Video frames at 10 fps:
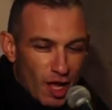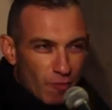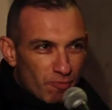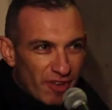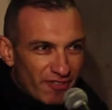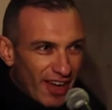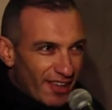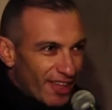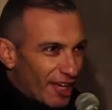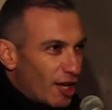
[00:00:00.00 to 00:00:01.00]
My
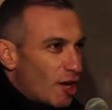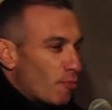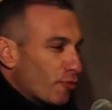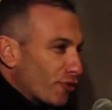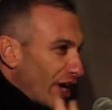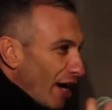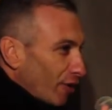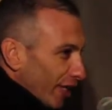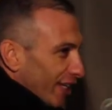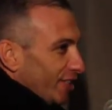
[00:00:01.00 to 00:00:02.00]
father
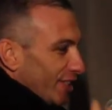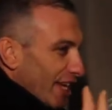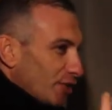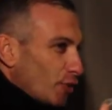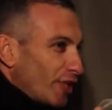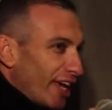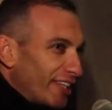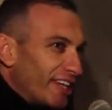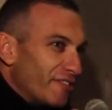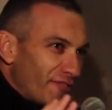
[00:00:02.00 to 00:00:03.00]
proudly says today
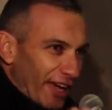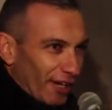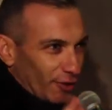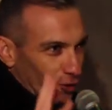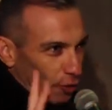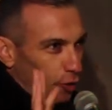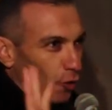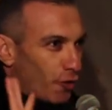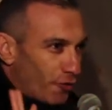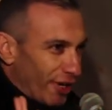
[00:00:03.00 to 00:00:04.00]
that he failed on
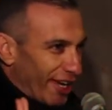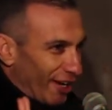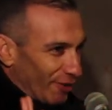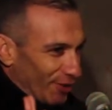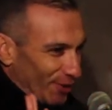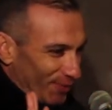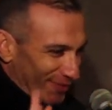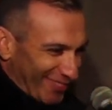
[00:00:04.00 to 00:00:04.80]
all 3 counts.